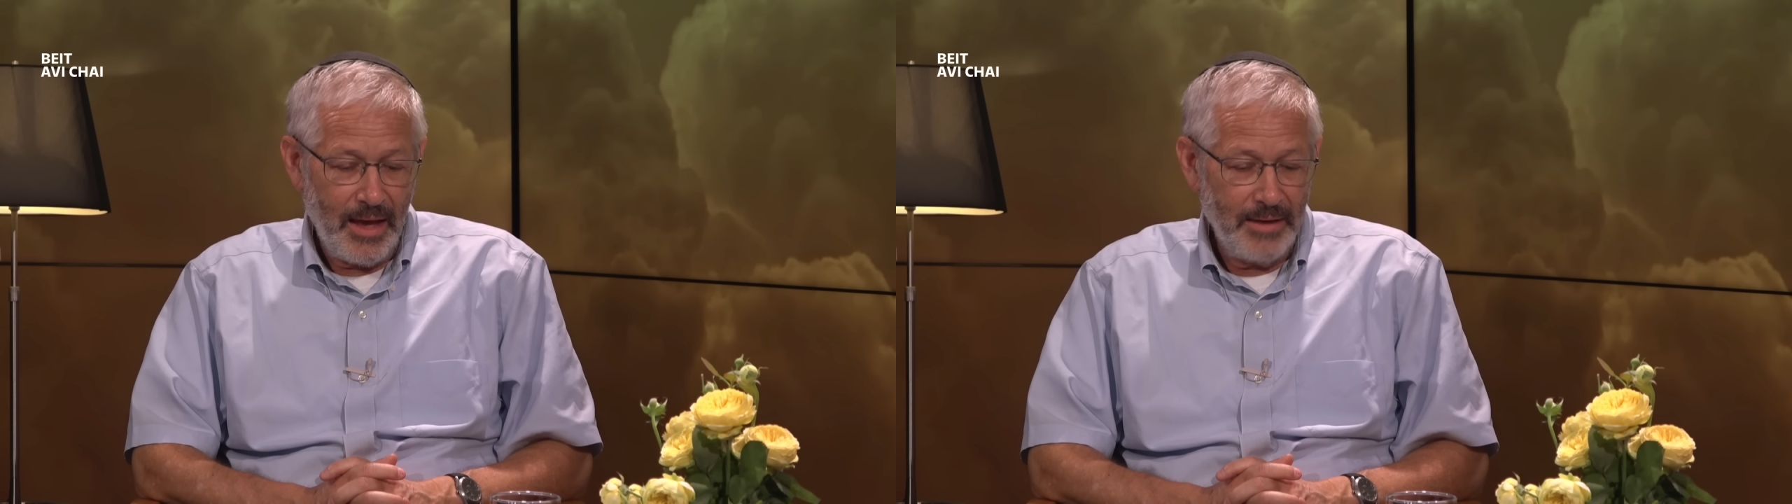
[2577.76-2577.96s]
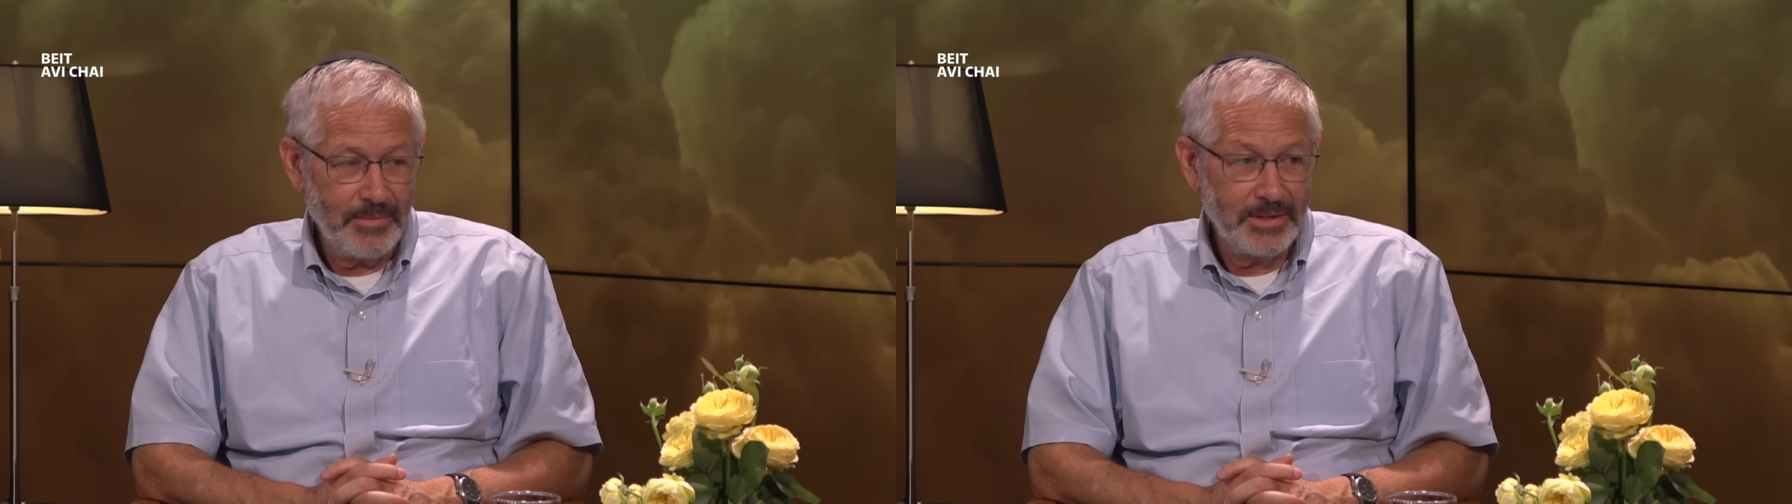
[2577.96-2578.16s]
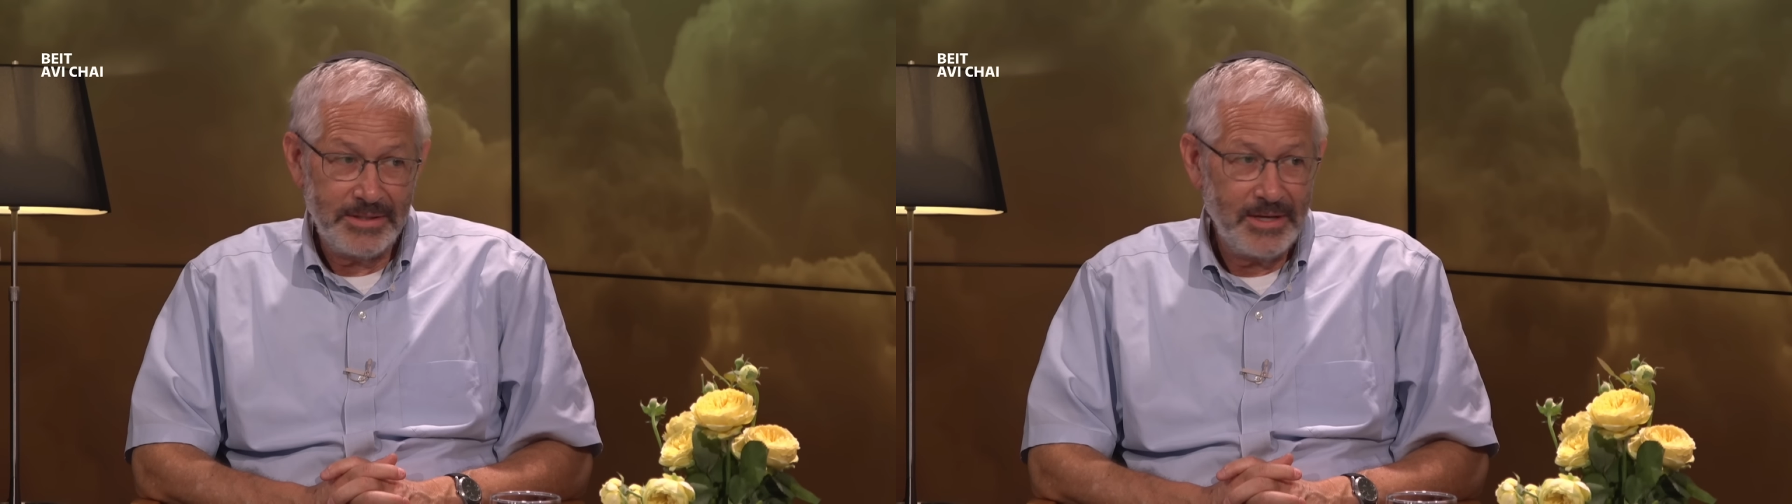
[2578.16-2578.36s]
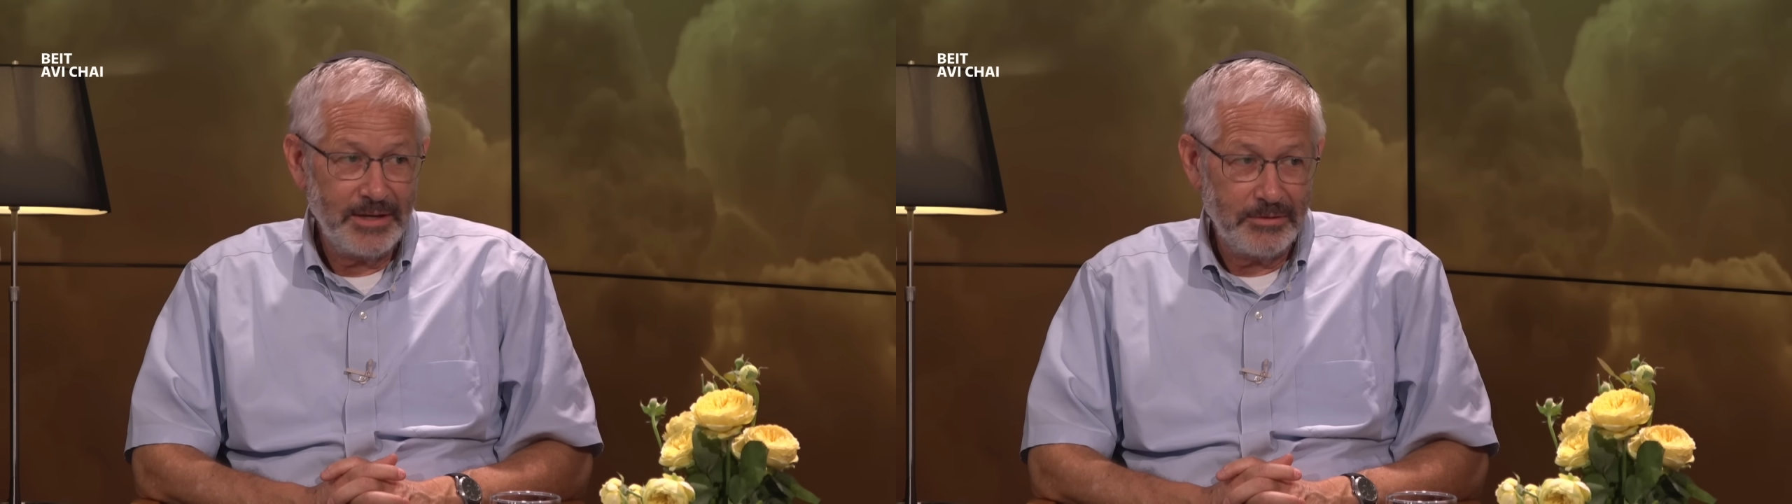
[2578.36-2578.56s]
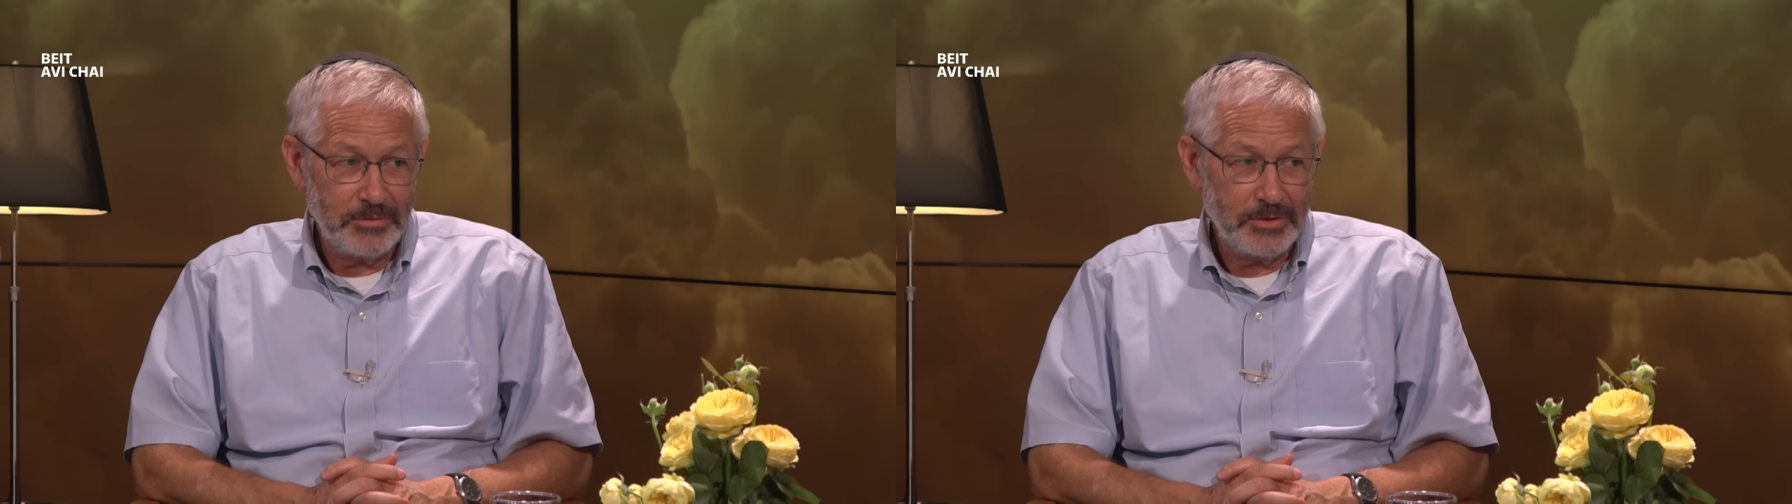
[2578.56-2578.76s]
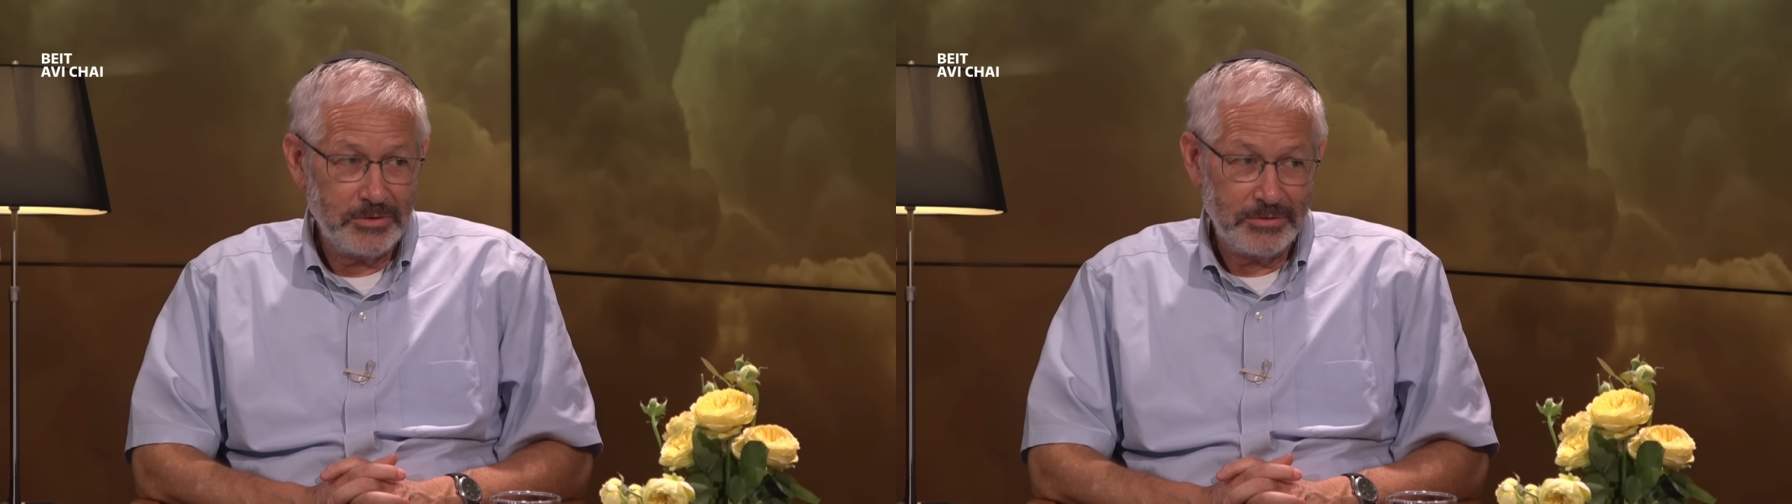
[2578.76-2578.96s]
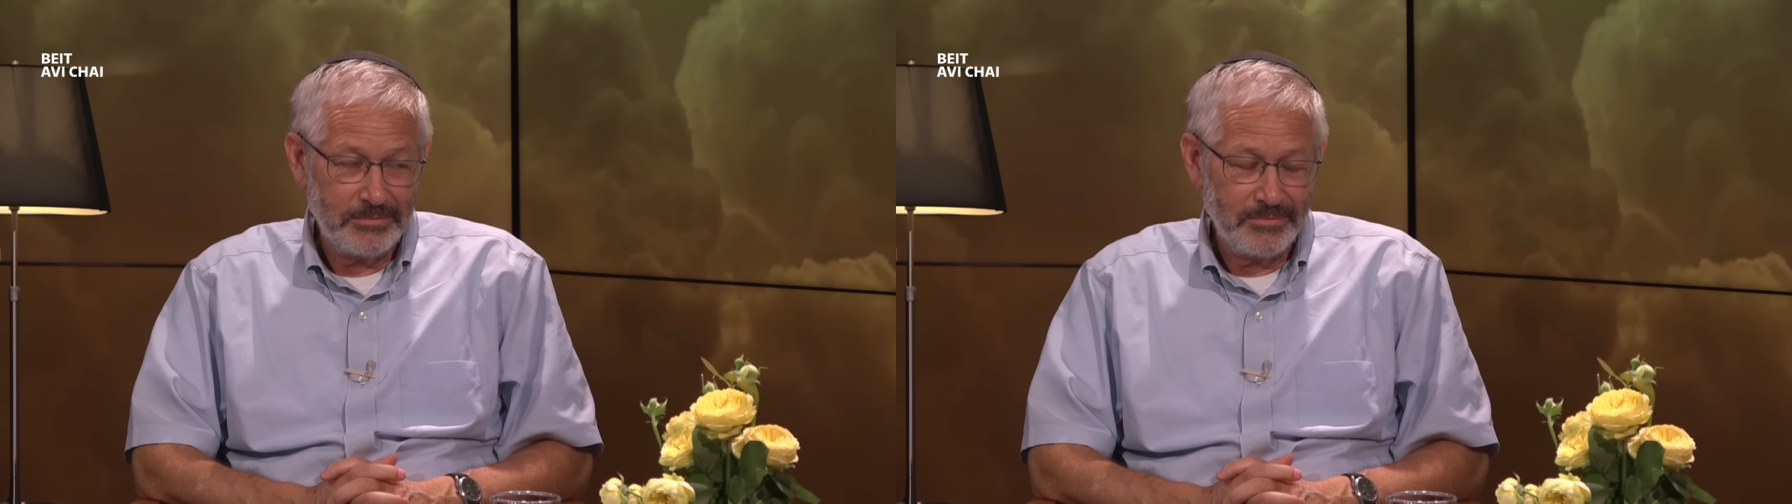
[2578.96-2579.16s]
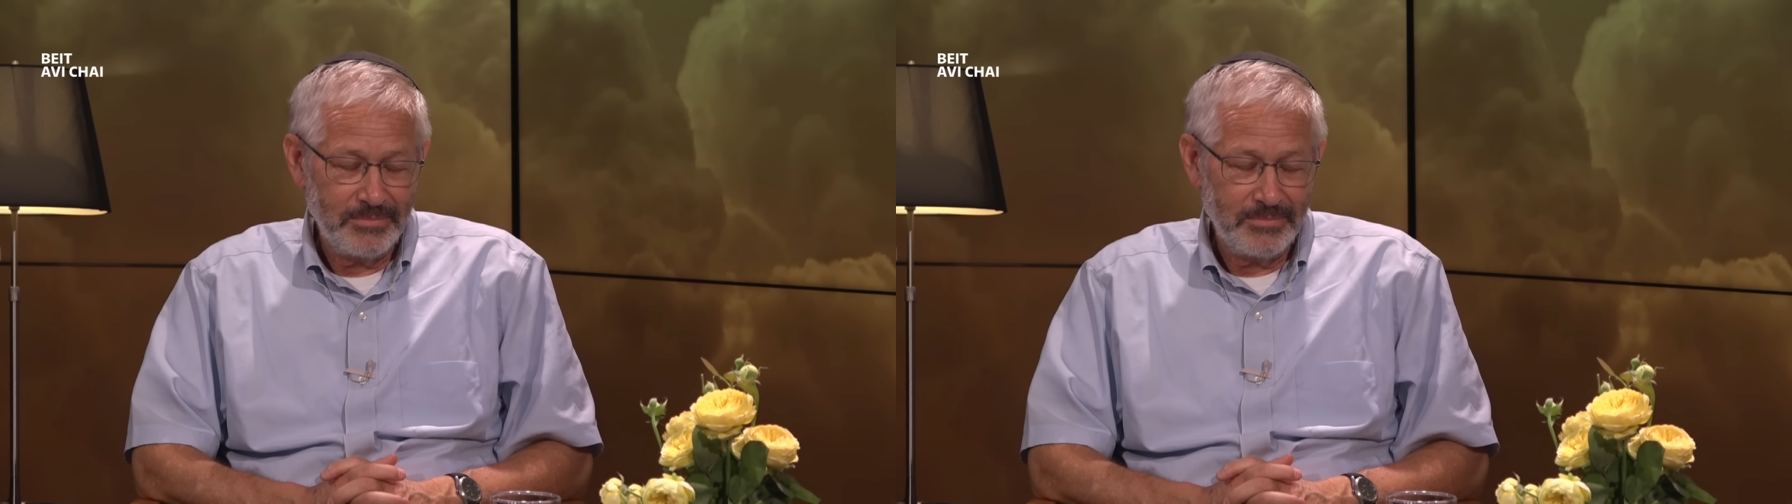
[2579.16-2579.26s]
I must say it was